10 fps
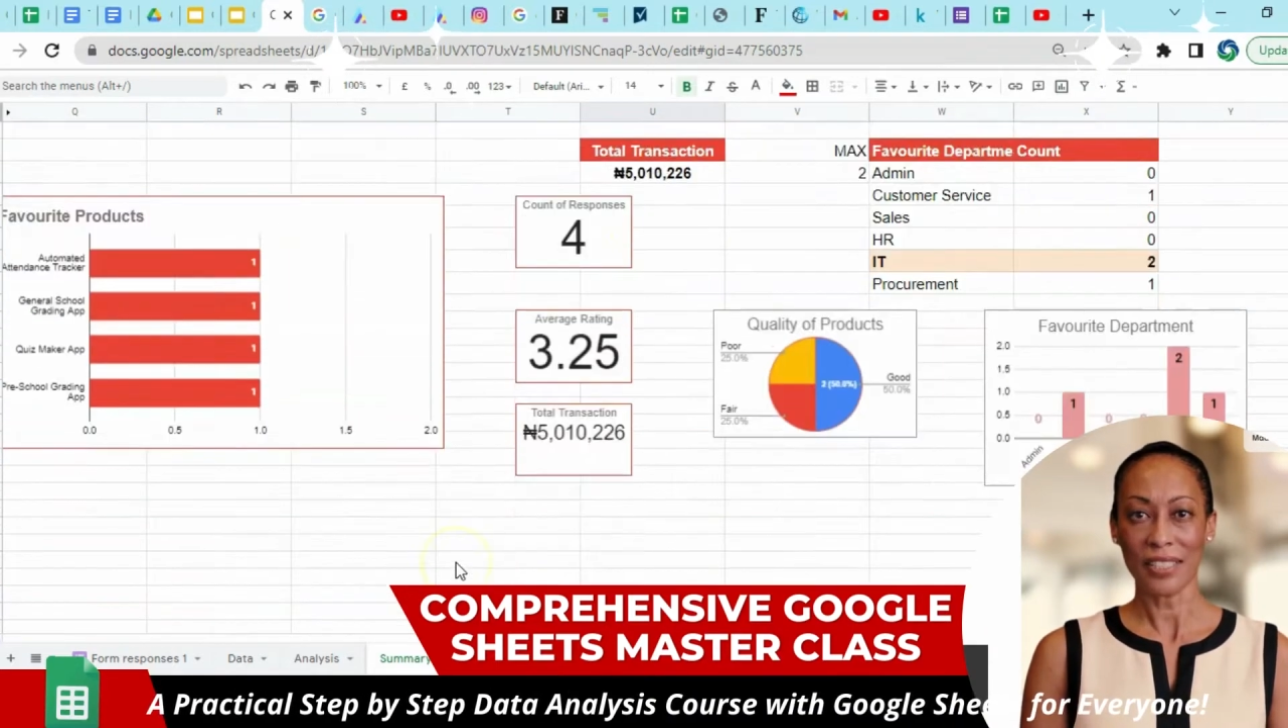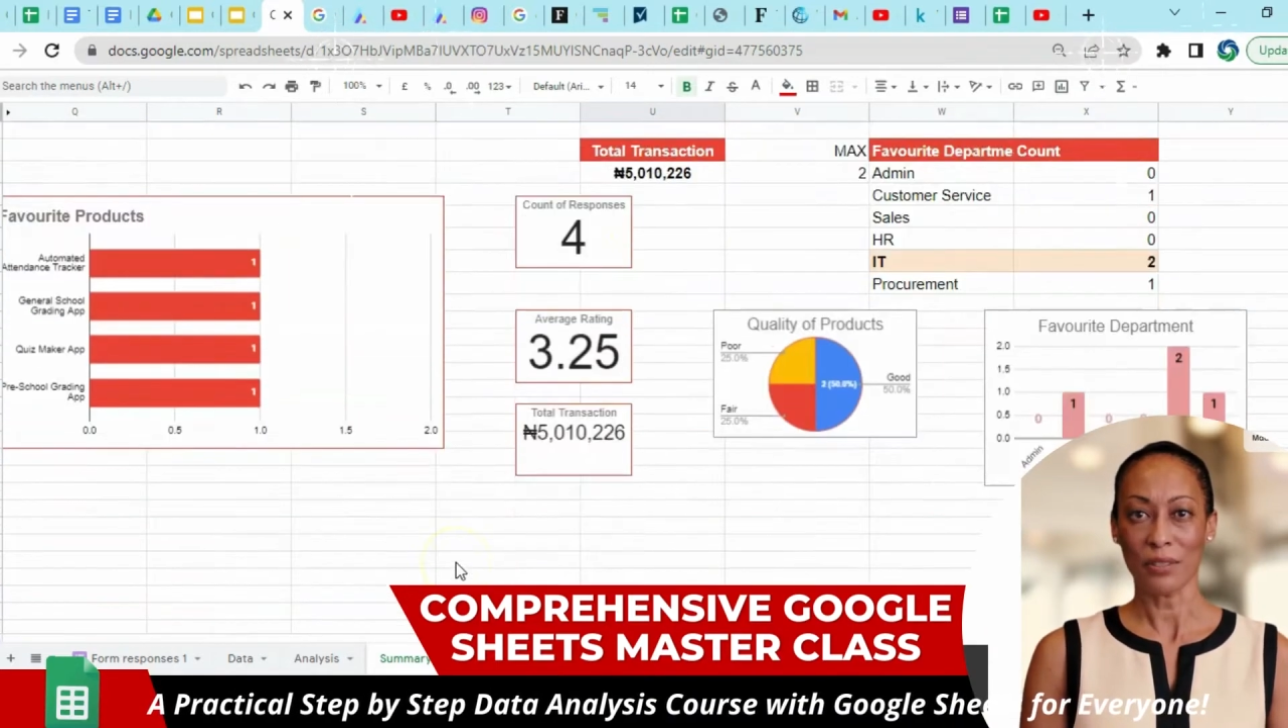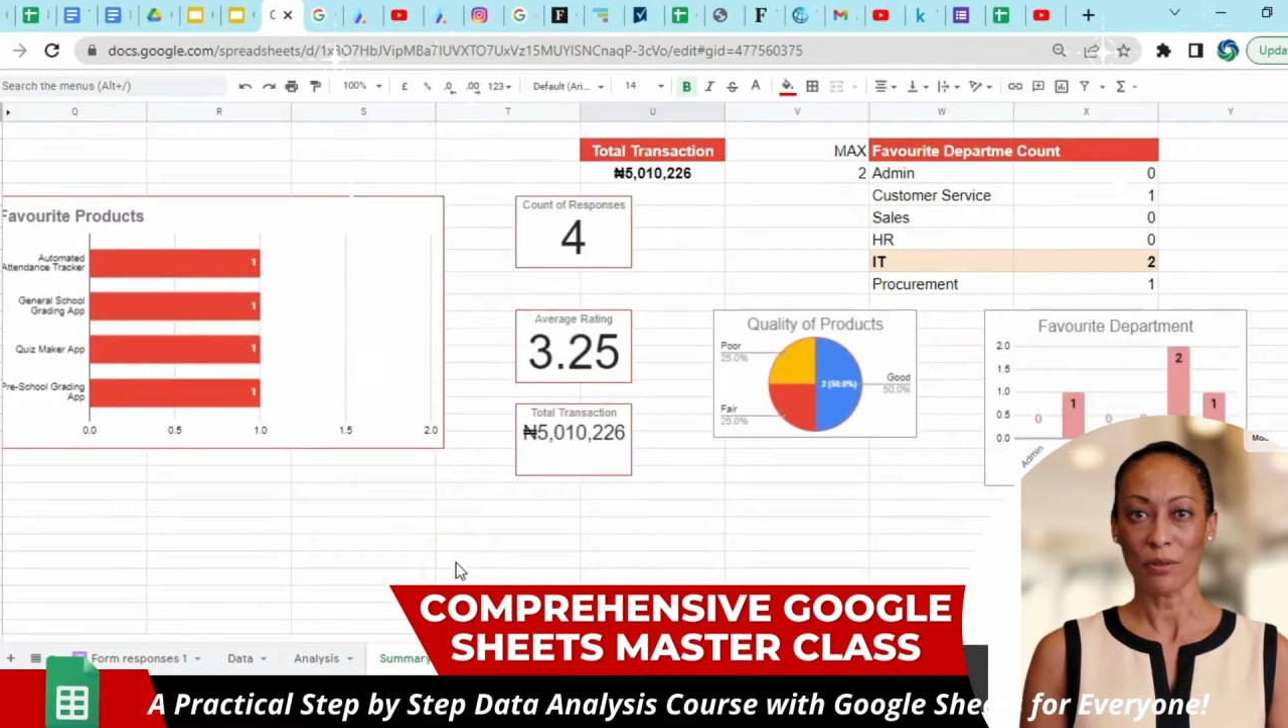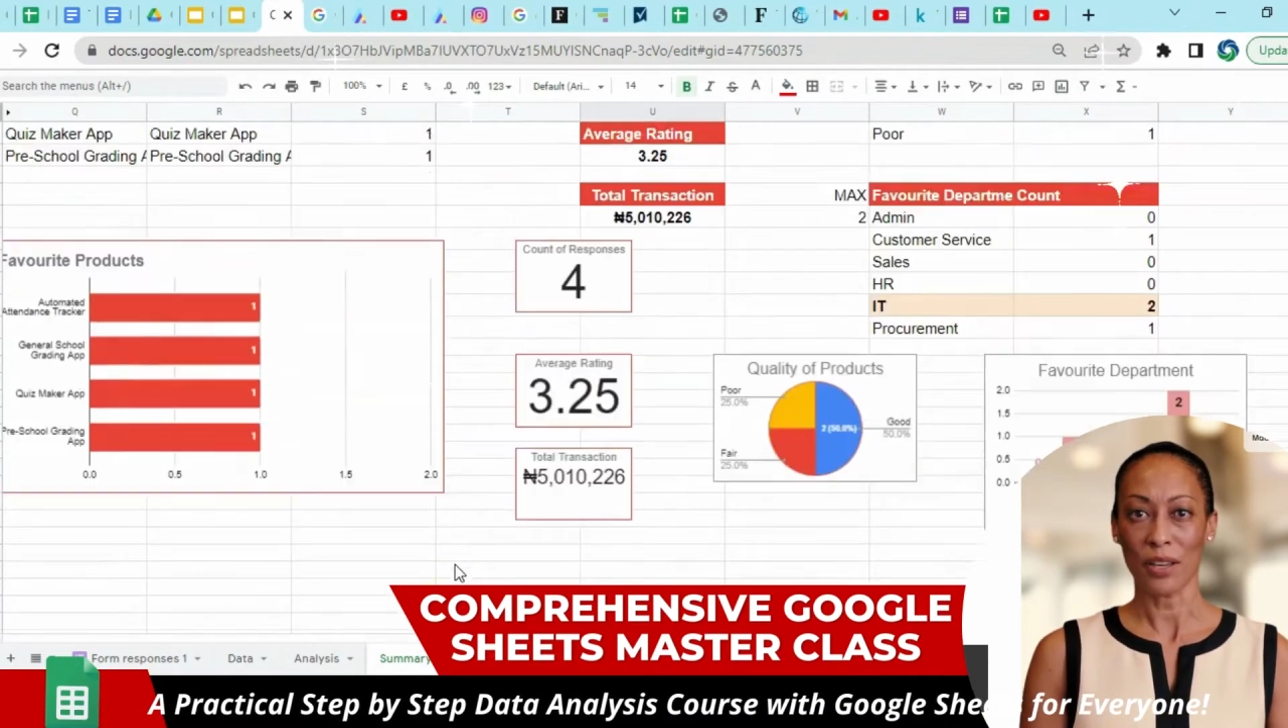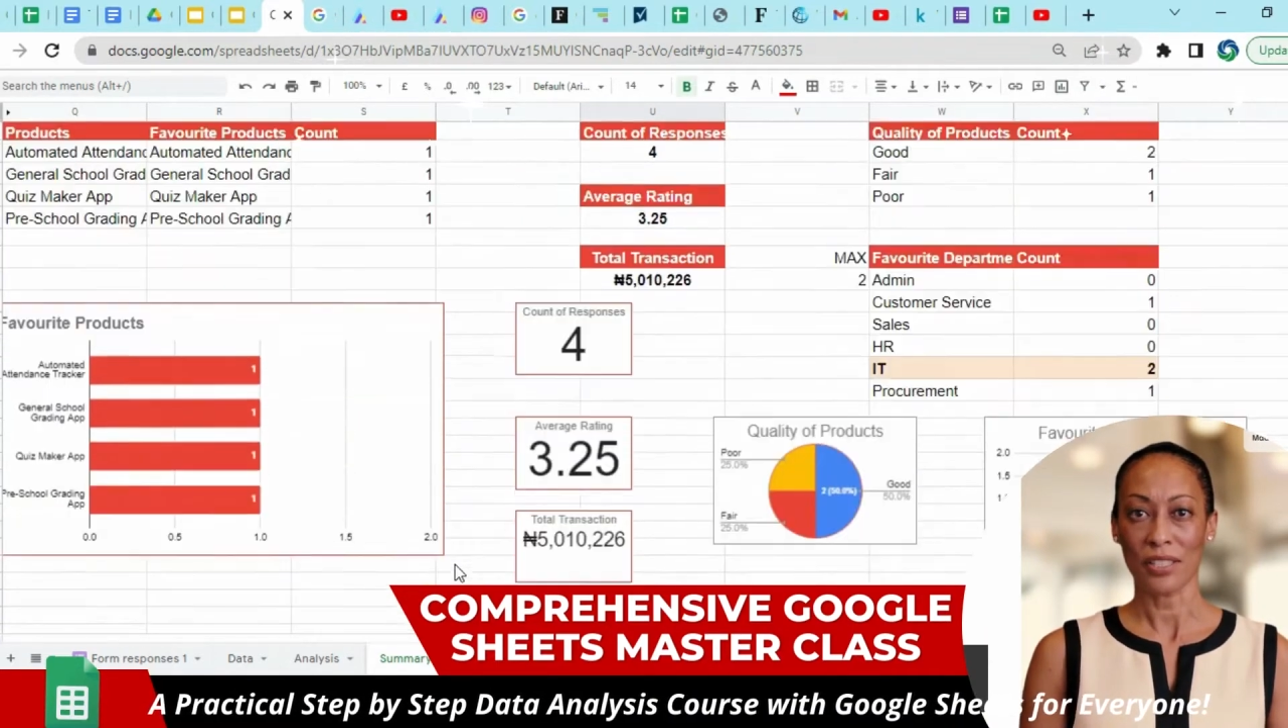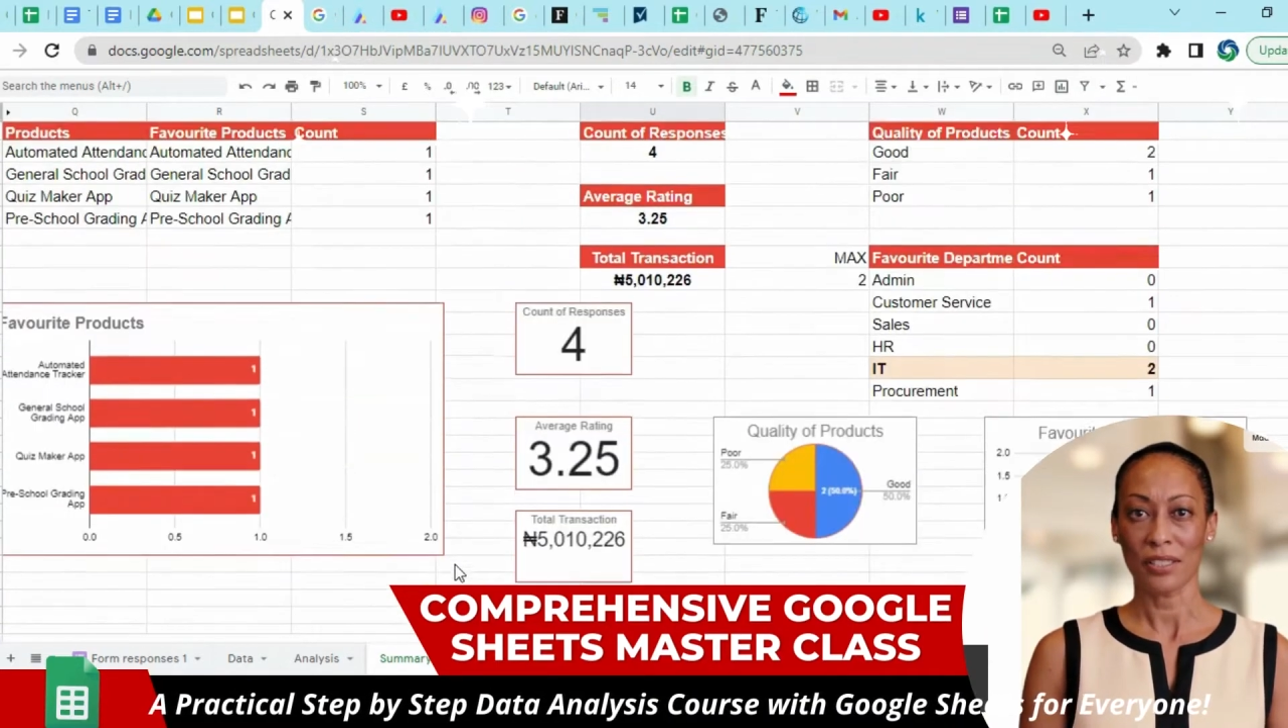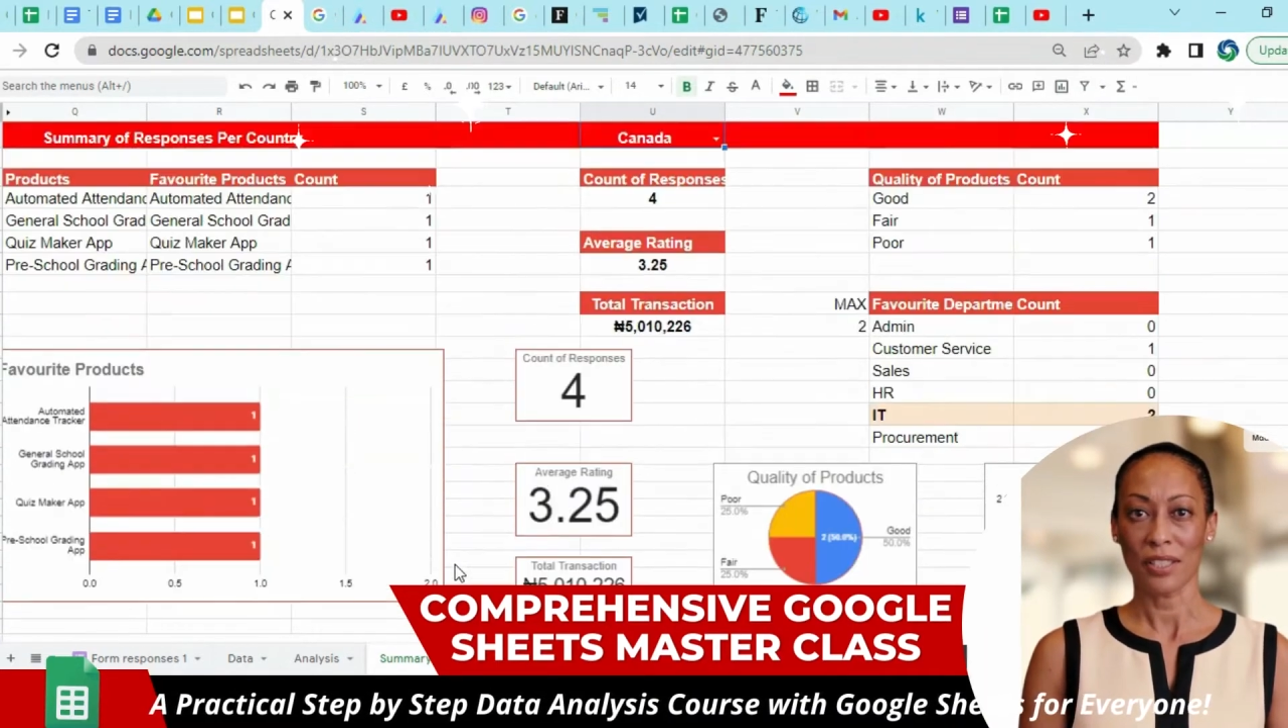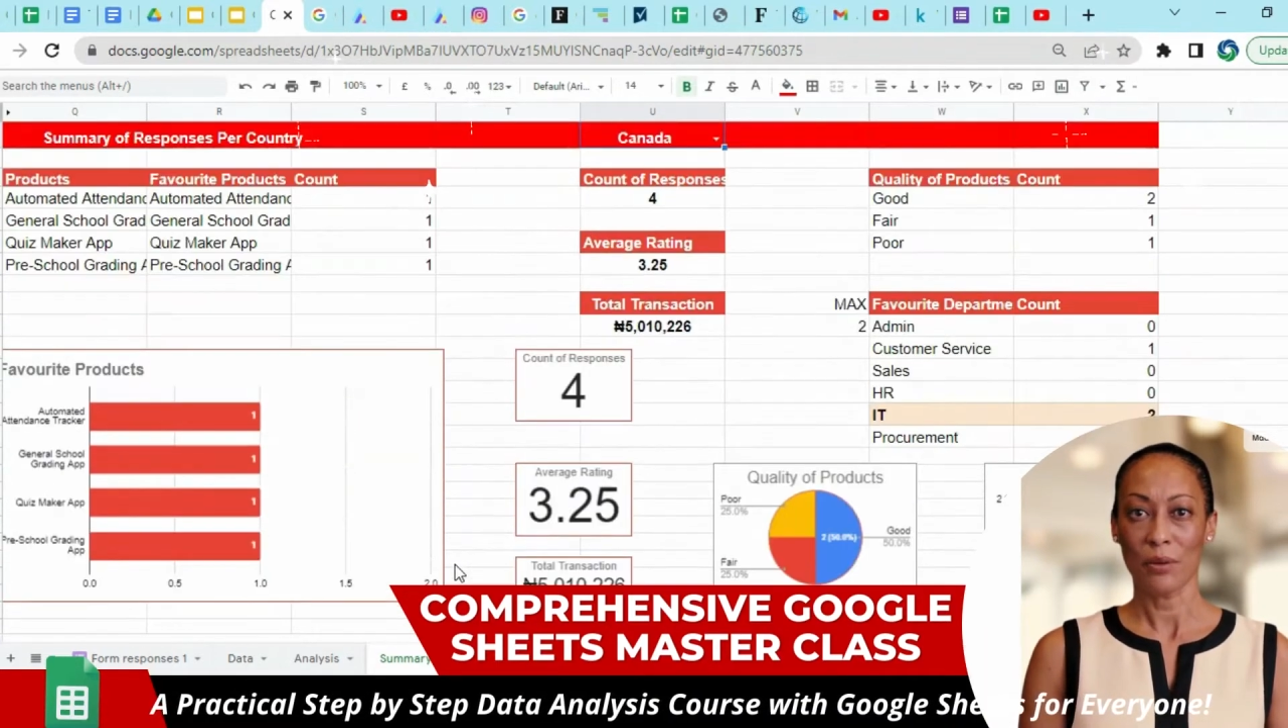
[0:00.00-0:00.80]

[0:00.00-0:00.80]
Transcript: this course,